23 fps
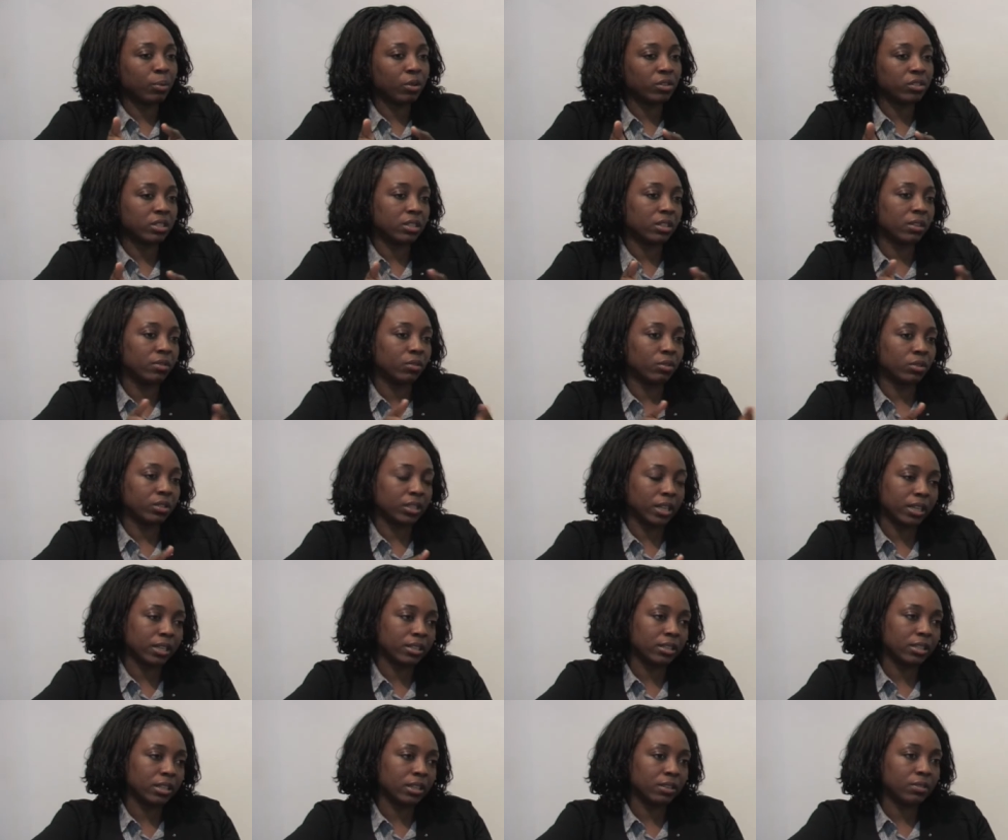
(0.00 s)
positive or
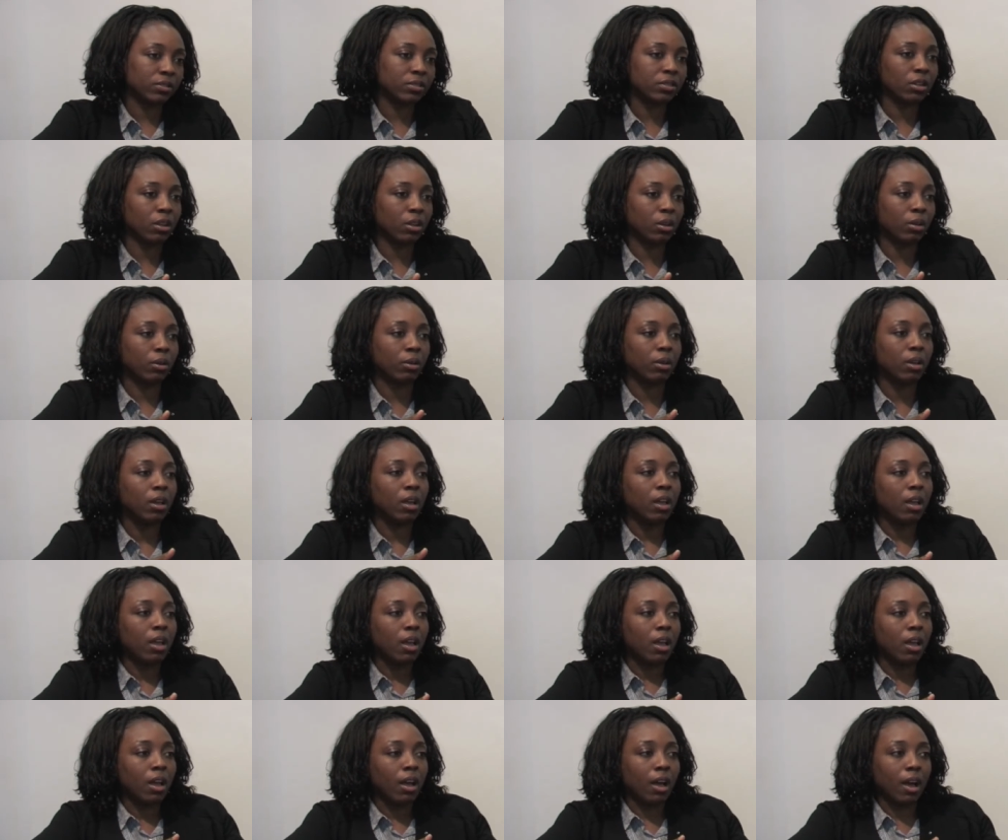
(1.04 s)
negative. So
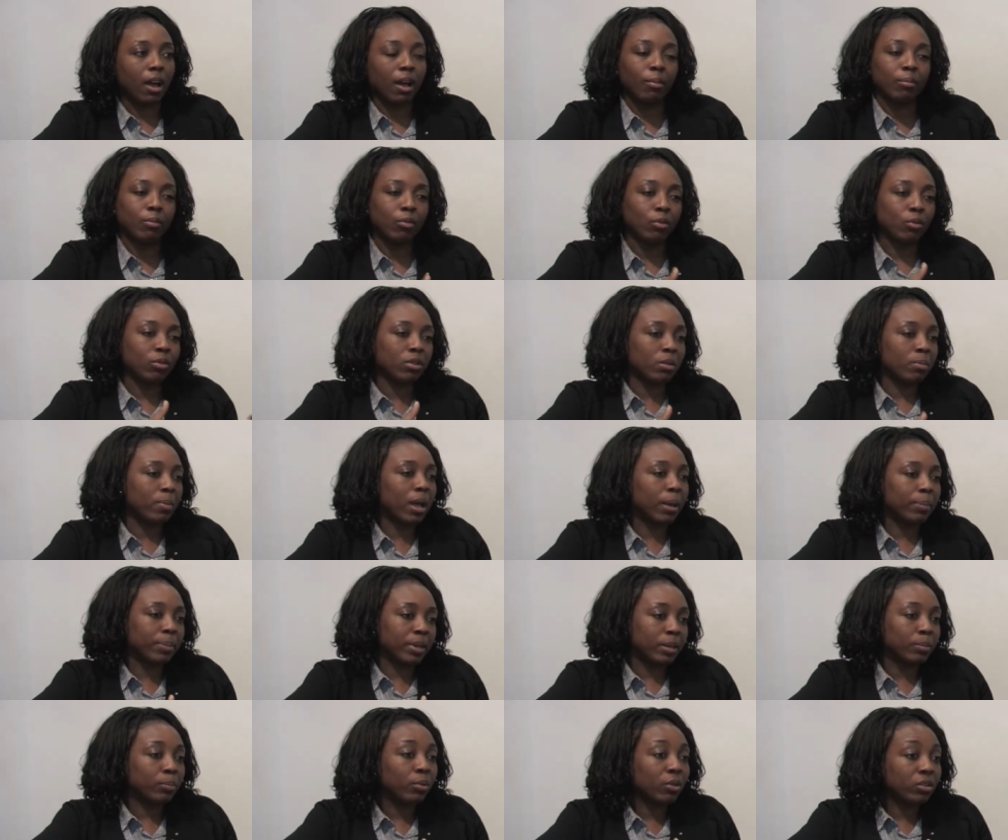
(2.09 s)
I'm all about
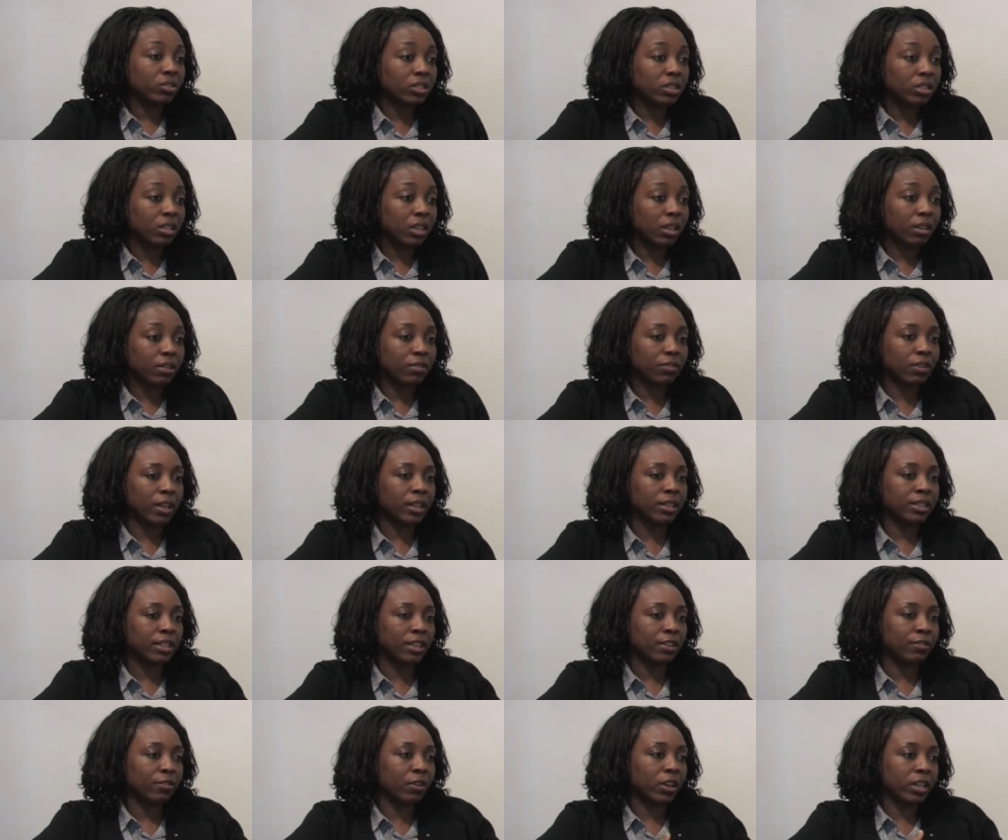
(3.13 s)
being positive.
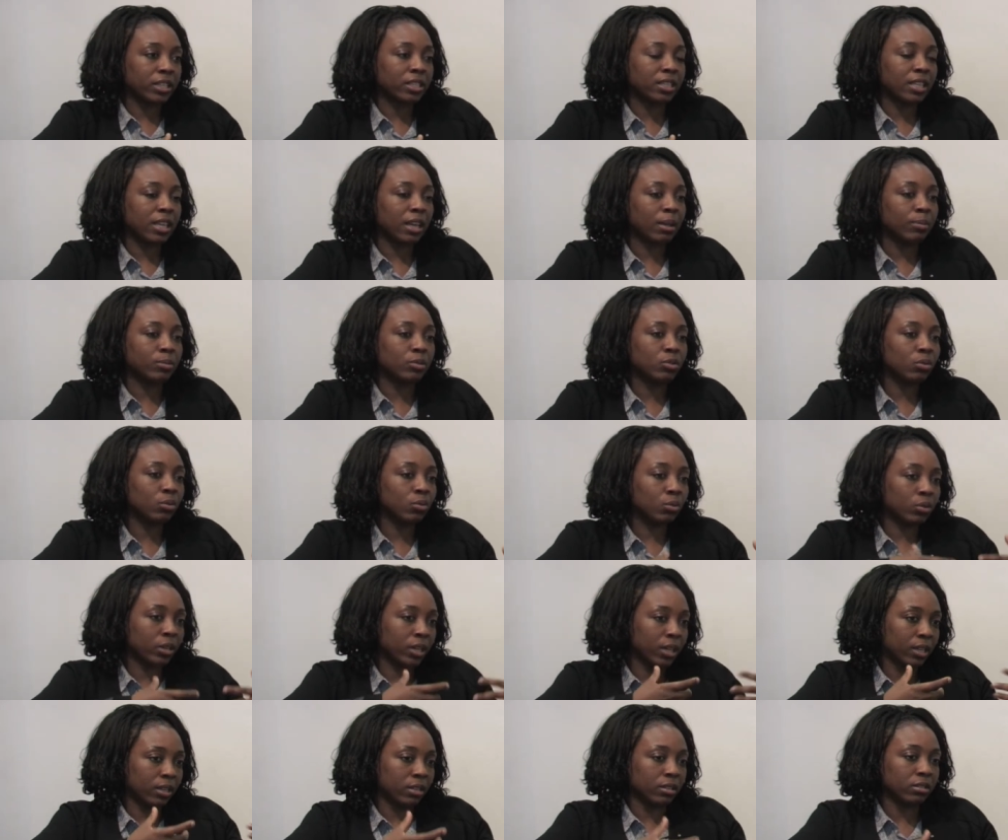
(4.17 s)
And if I see I'm
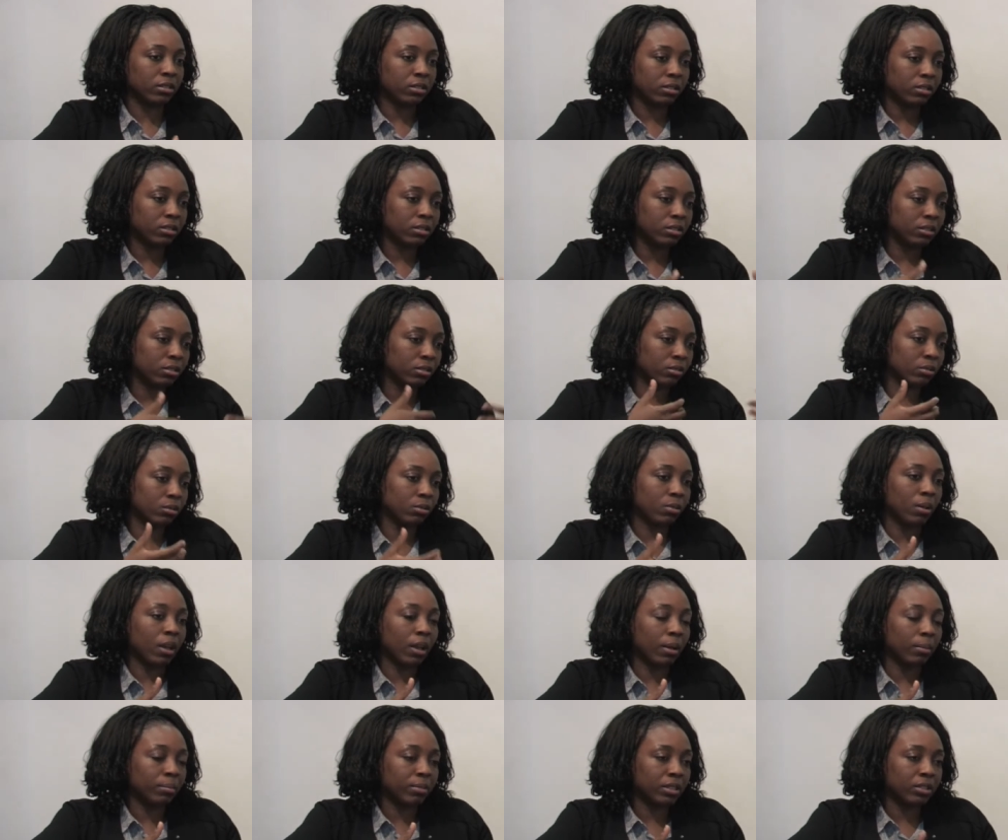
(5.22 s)
talking to
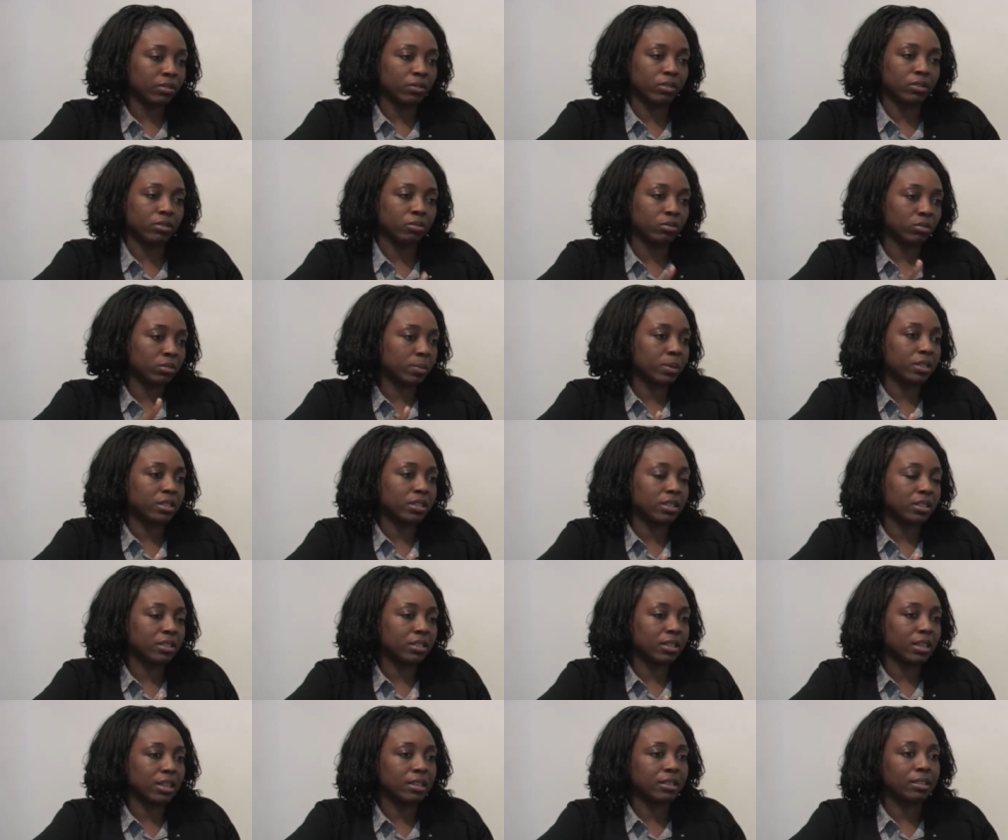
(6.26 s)
individuals,
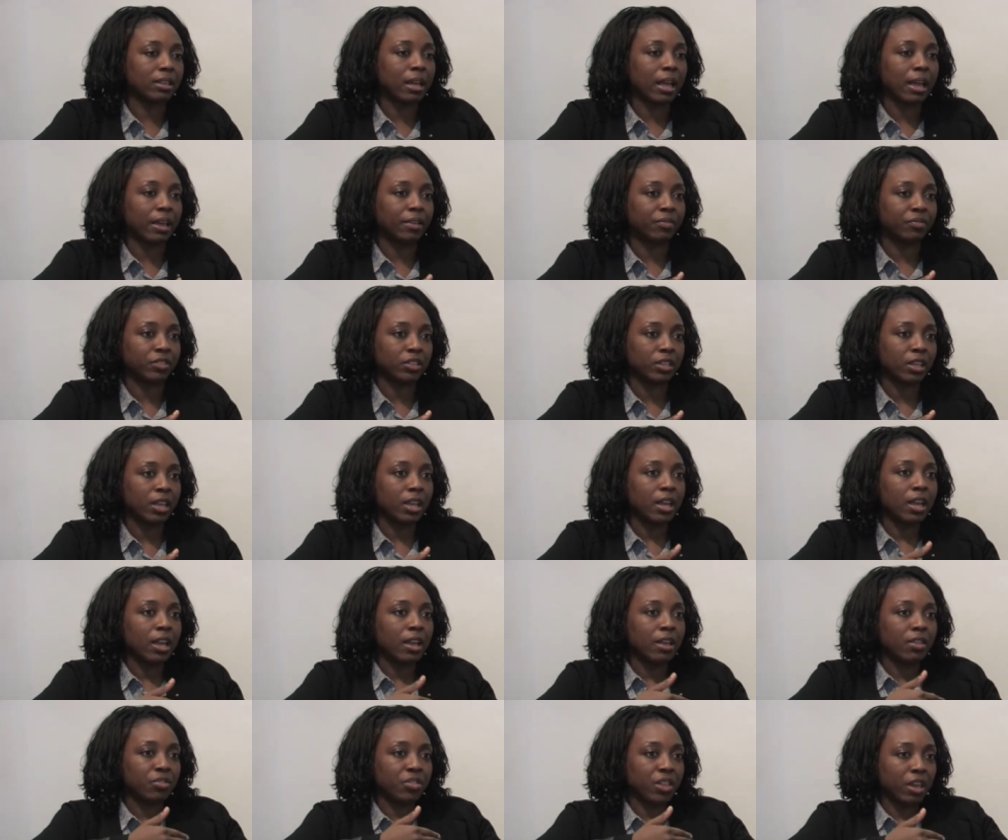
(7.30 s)
businesses, and
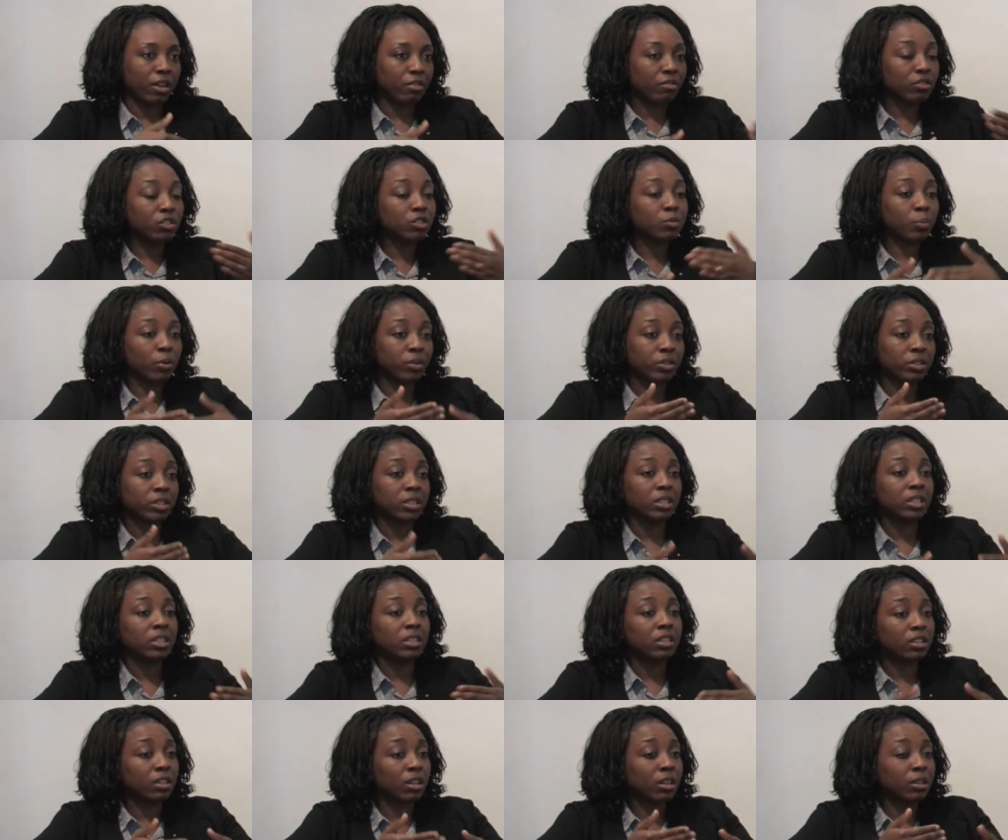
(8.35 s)
they're responding
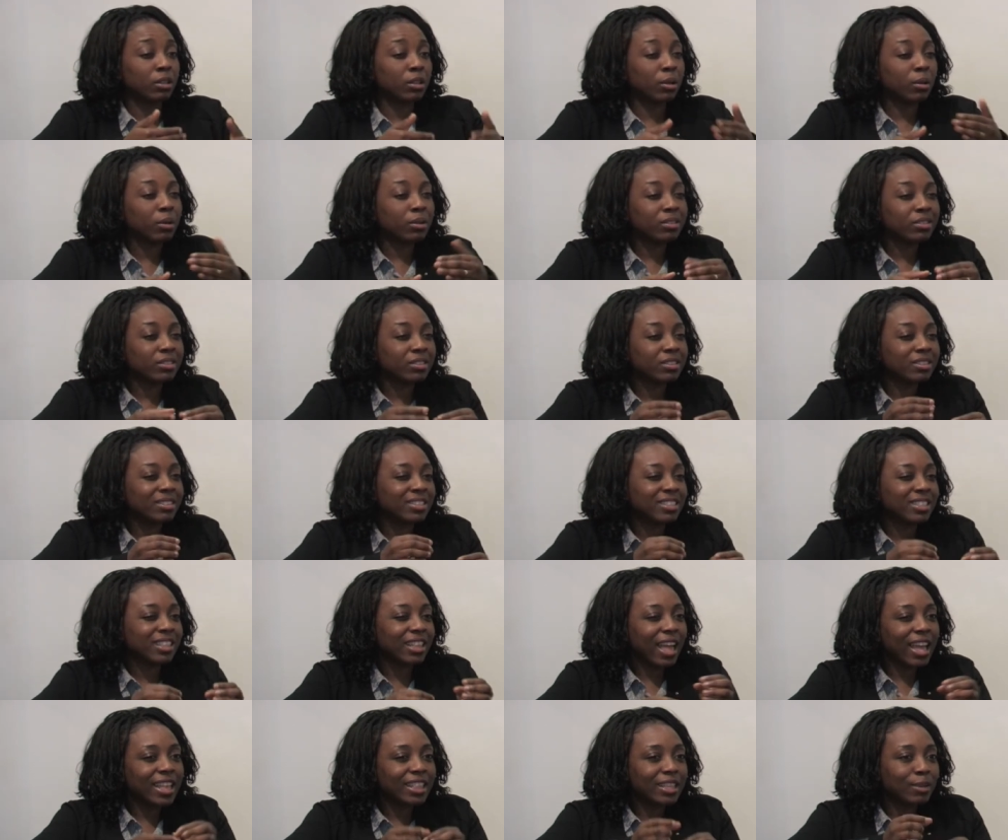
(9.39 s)
in a
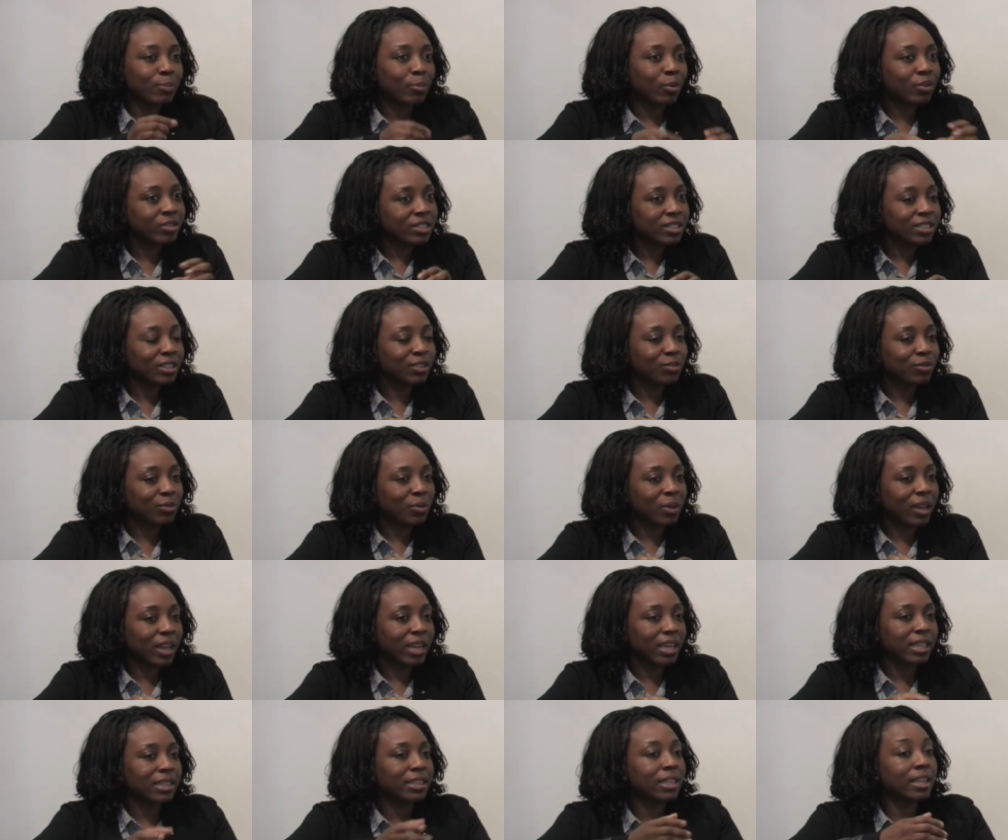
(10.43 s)
slightly positive
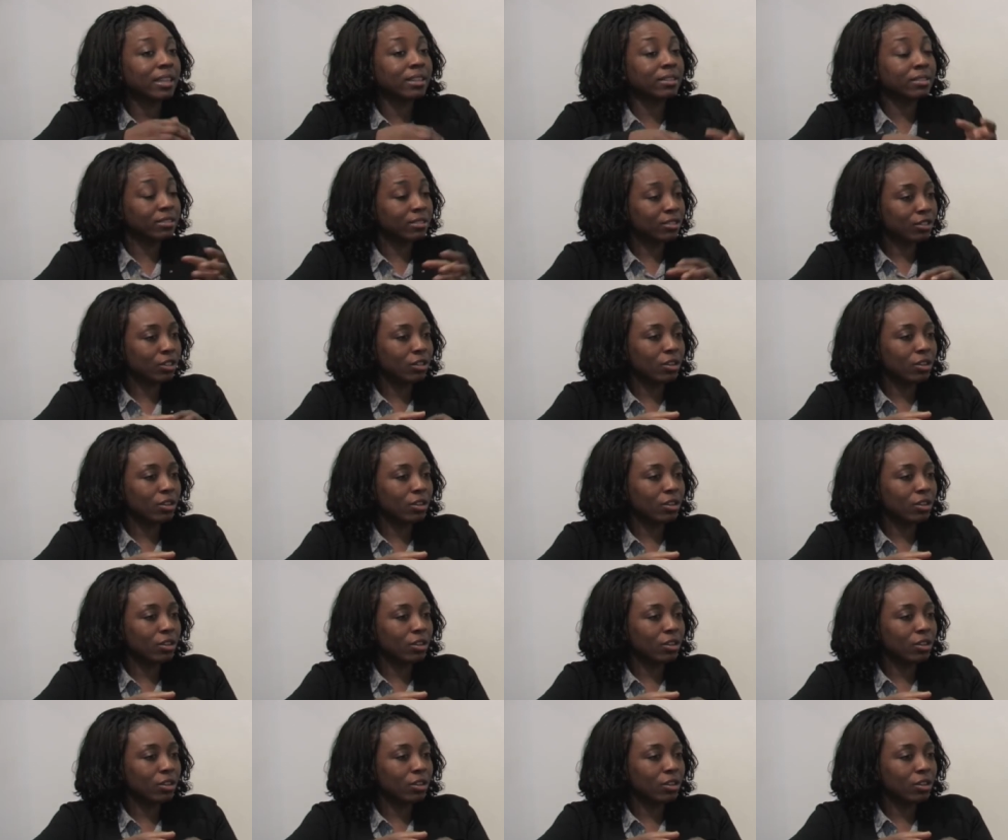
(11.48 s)
way, then